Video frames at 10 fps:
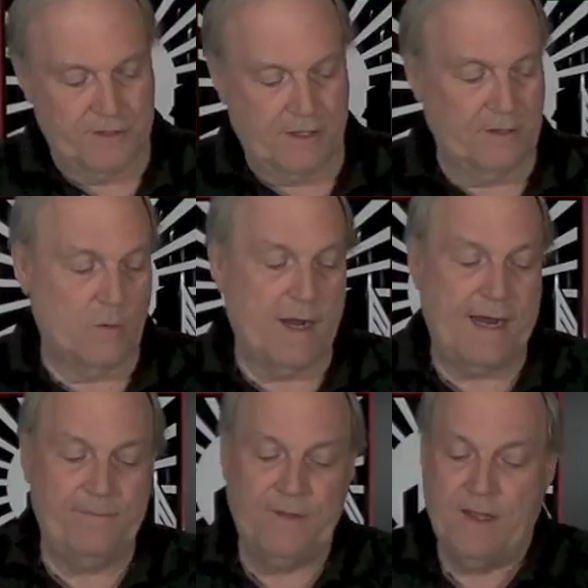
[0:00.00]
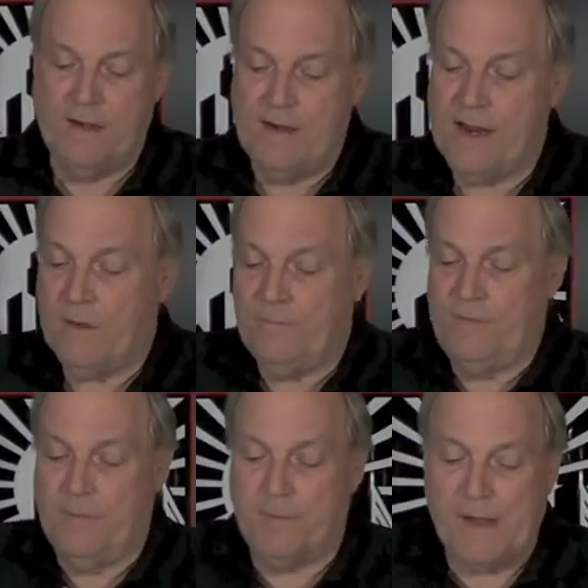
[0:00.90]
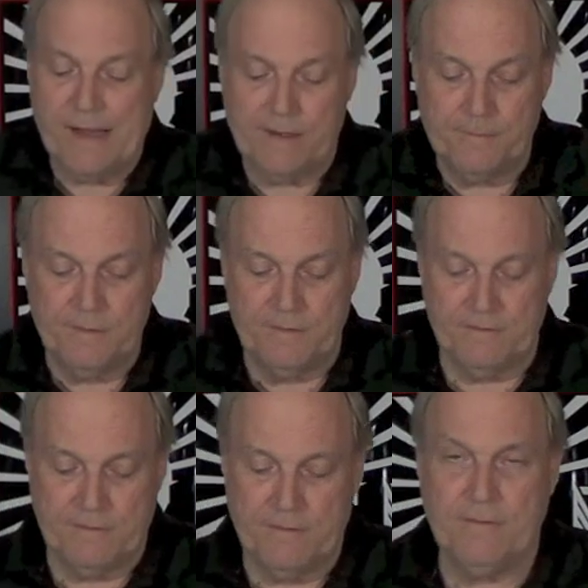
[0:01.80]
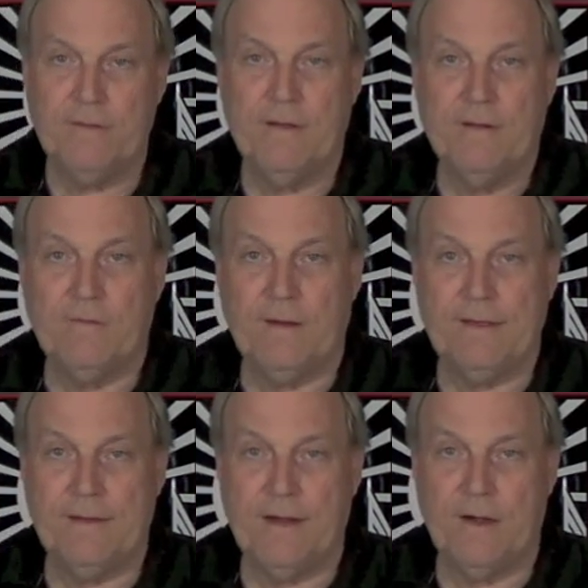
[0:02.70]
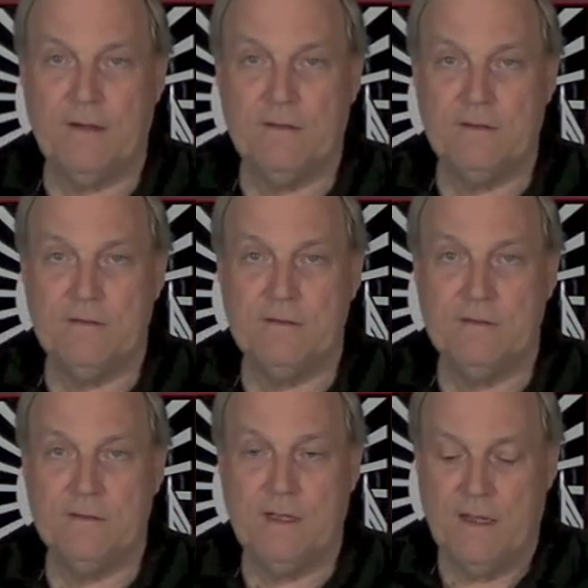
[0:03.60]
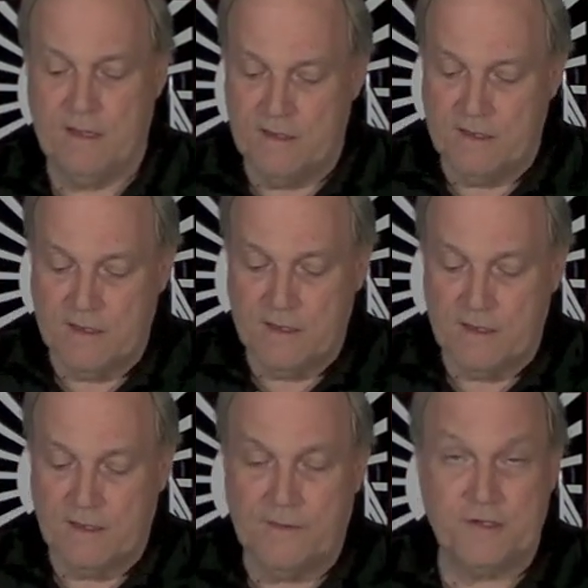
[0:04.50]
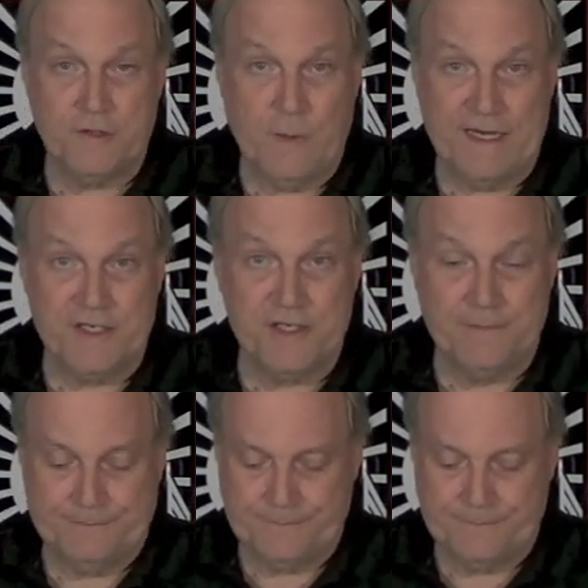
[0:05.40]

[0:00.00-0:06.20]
are tucked away. Now, the bottom, right there, there's a switch.